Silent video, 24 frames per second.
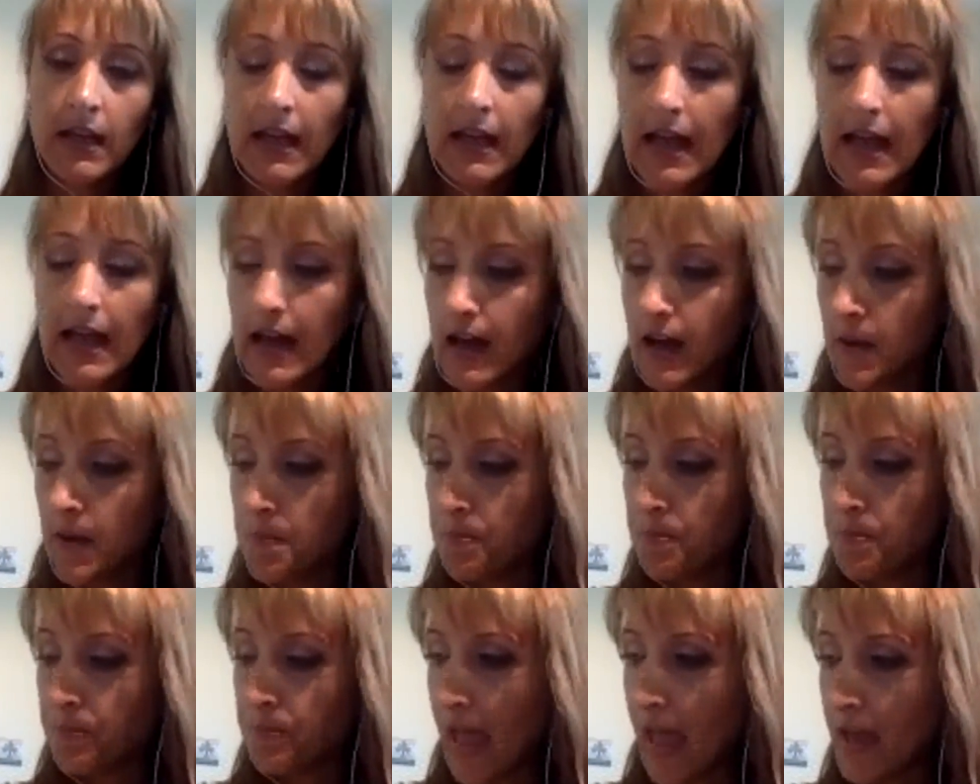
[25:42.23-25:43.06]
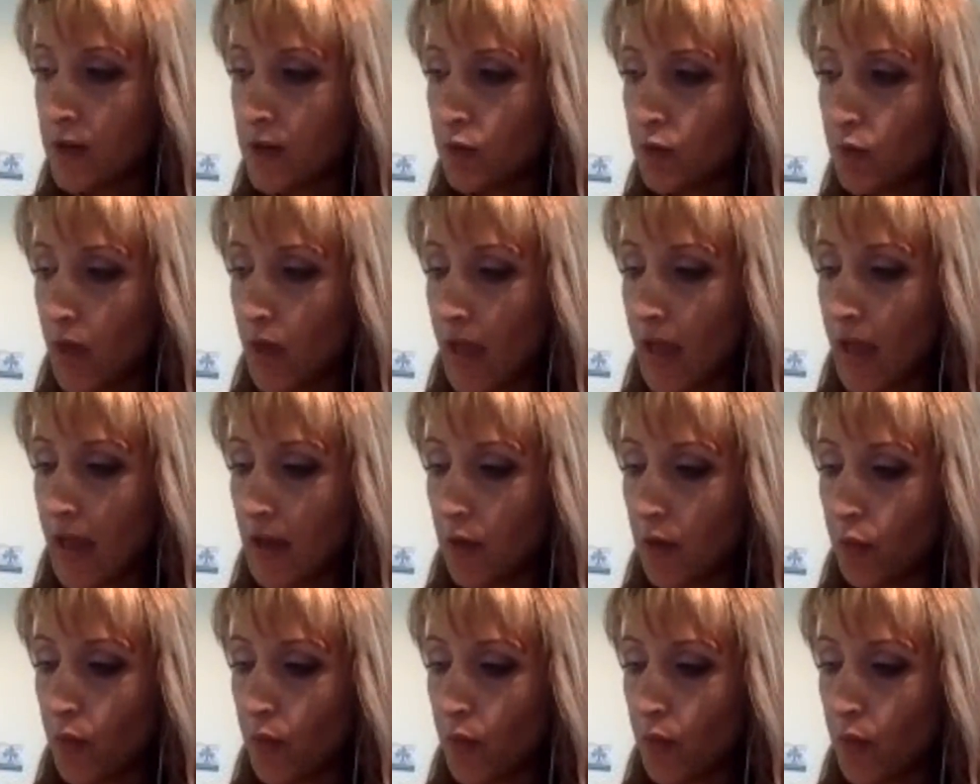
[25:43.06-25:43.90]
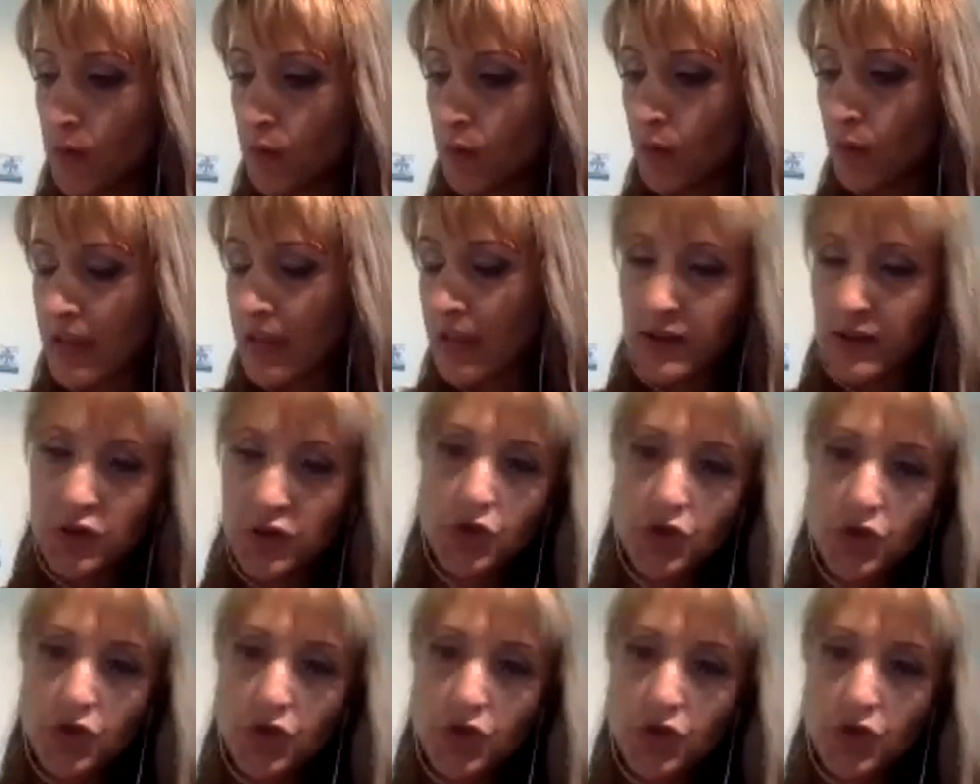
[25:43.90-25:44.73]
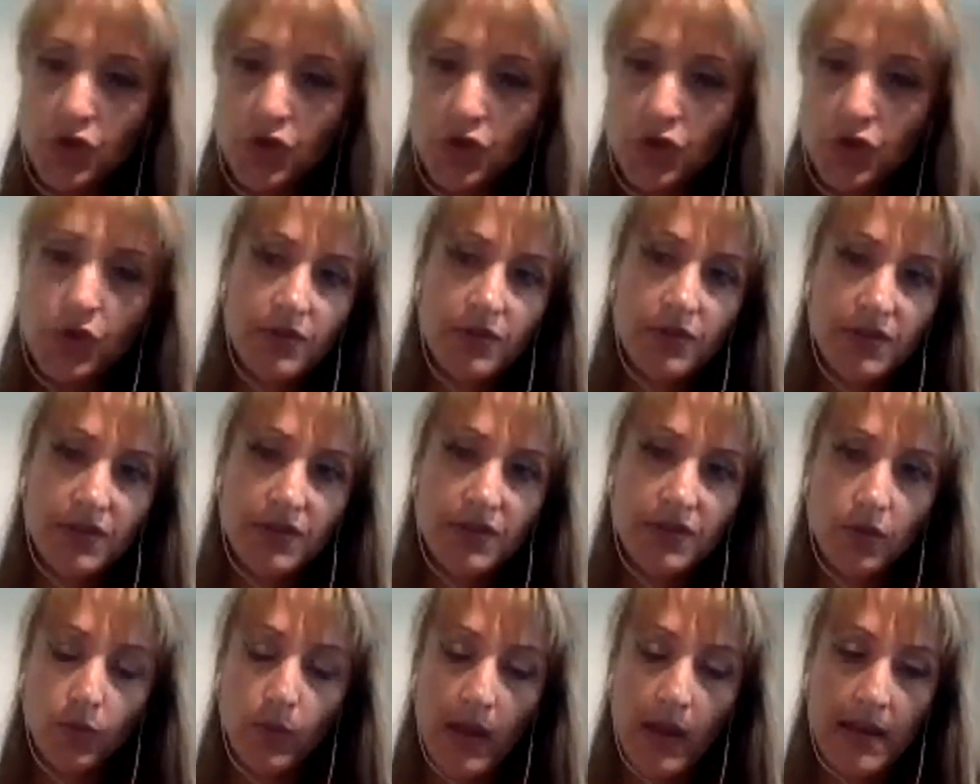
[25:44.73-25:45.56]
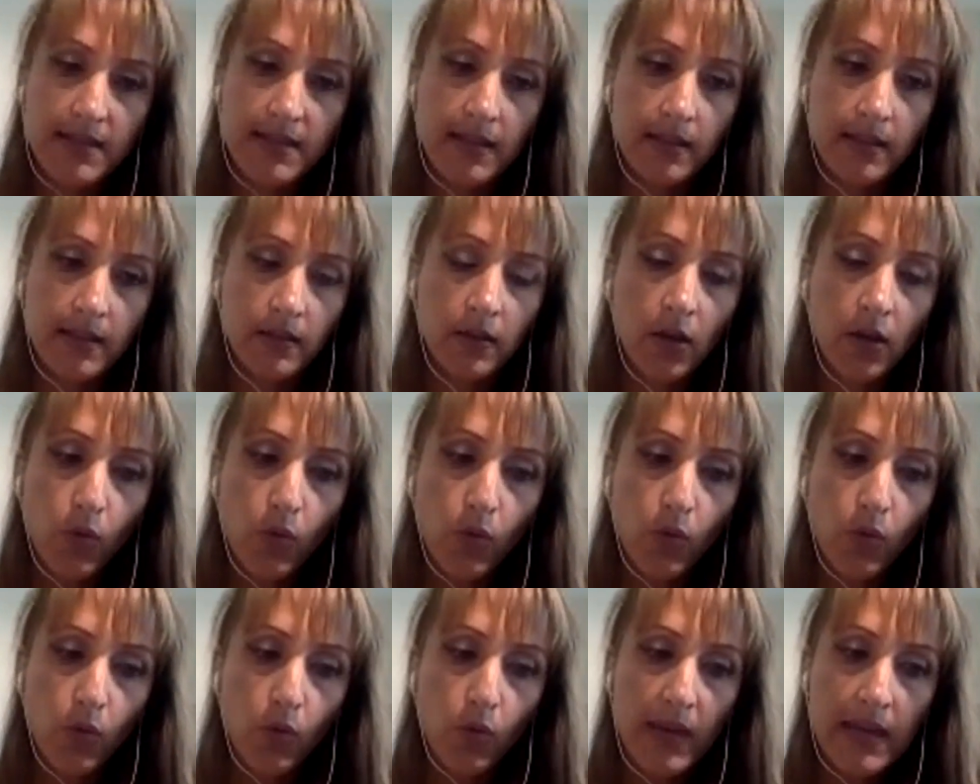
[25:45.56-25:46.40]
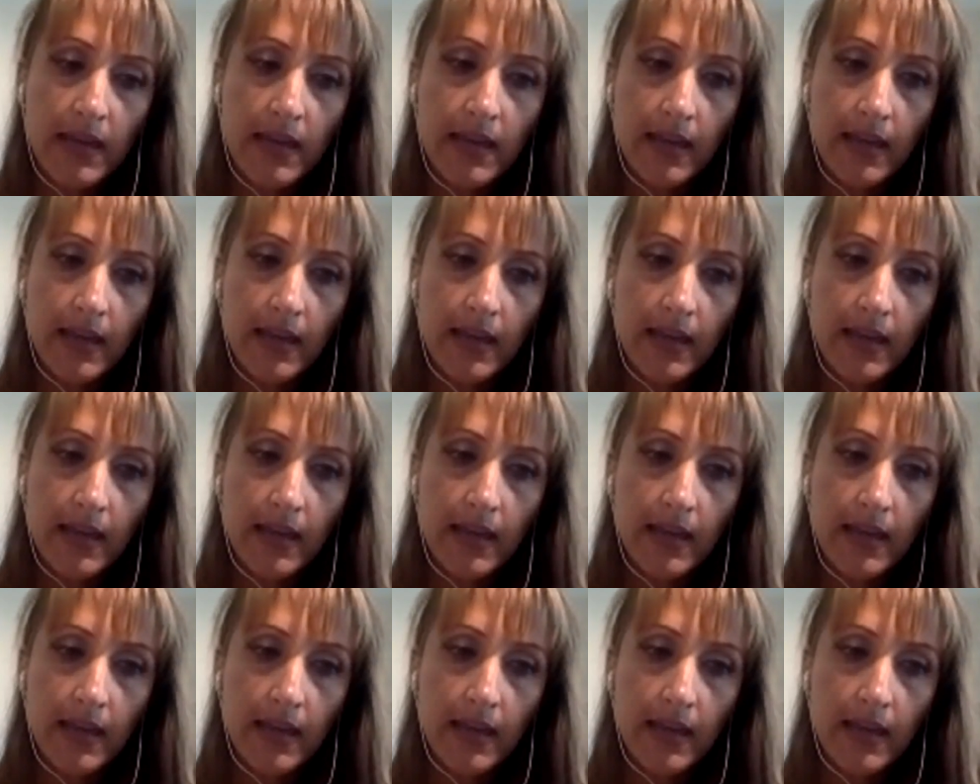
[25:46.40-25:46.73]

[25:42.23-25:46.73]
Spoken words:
And when we introduce the raisin, we